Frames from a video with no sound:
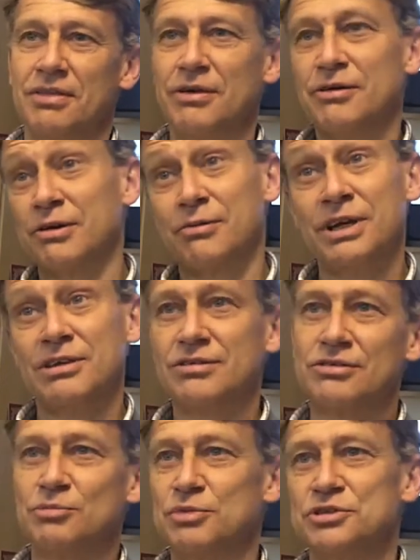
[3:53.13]
there are
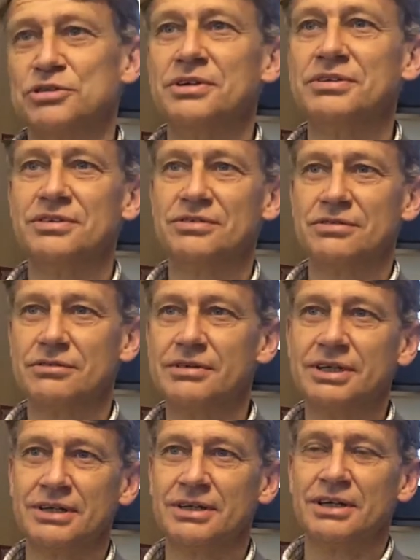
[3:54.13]
great opportunities
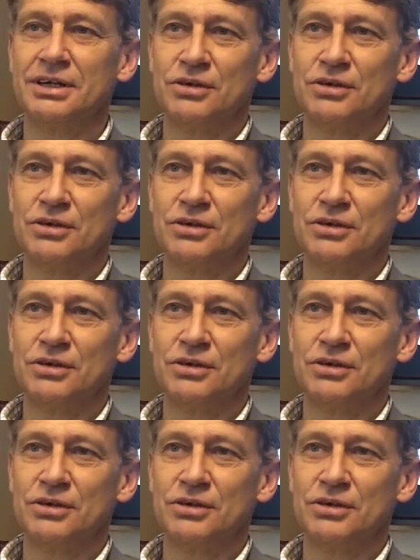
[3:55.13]
then